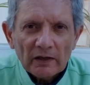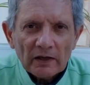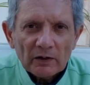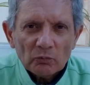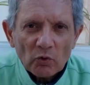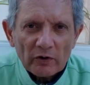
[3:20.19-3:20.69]

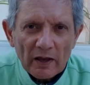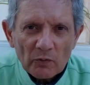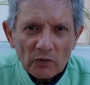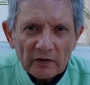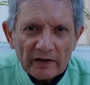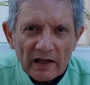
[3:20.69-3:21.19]
And what I
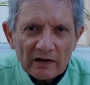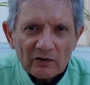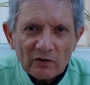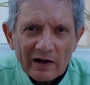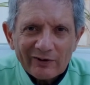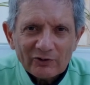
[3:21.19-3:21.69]
will
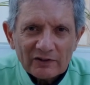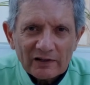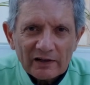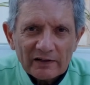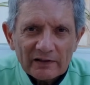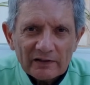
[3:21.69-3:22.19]
now
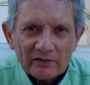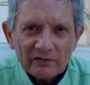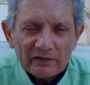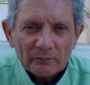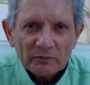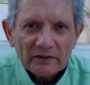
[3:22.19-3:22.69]
outline is some